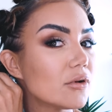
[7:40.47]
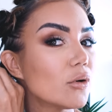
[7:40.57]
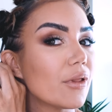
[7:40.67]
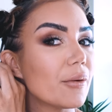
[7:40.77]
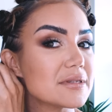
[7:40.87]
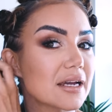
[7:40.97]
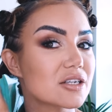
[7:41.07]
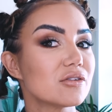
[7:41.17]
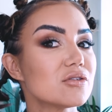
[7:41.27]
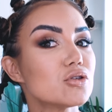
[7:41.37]
Oh, that one's
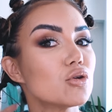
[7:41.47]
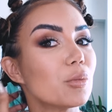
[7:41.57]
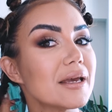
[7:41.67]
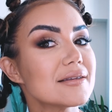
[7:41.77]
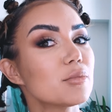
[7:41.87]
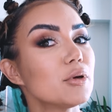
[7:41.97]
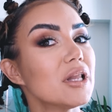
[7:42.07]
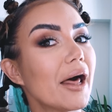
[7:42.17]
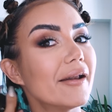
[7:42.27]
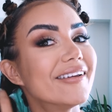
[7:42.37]
actually super easy to pull
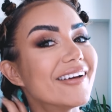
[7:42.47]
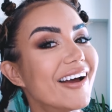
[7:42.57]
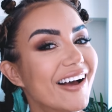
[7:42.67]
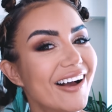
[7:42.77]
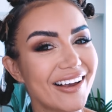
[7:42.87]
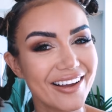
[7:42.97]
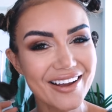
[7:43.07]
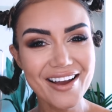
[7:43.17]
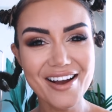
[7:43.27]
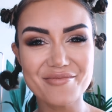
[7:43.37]
out.
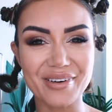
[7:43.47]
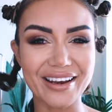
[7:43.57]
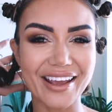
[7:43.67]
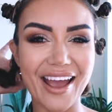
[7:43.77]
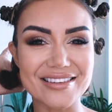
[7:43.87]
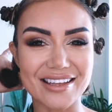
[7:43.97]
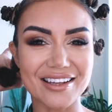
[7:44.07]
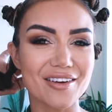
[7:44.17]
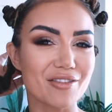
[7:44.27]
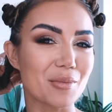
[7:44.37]
But in case
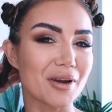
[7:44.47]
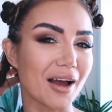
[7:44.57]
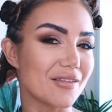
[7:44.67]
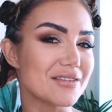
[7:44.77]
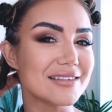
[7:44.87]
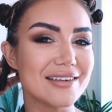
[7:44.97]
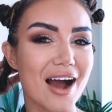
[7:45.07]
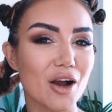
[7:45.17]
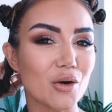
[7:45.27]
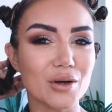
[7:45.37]
any of them are kind of
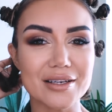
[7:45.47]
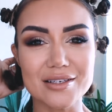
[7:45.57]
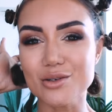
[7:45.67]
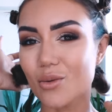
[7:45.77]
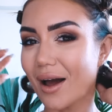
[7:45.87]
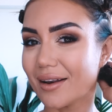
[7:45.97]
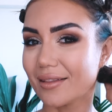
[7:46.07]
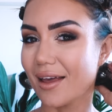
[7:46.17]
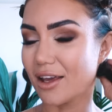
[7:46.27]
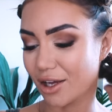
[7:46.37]
stuck or intertwined
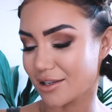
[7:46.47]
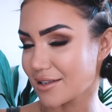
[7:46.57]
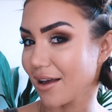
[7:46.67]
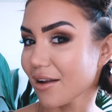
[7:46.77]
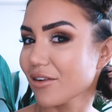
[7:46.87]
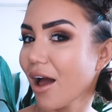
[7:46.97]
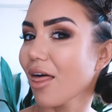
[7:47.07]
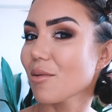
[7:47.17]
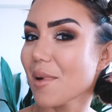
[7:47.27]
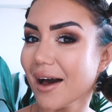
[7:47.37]
in there, you can just kind of
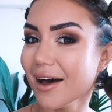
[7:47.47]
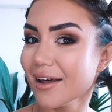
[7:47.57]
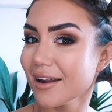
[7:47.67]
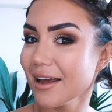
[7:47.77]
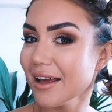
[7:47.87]
cut them out.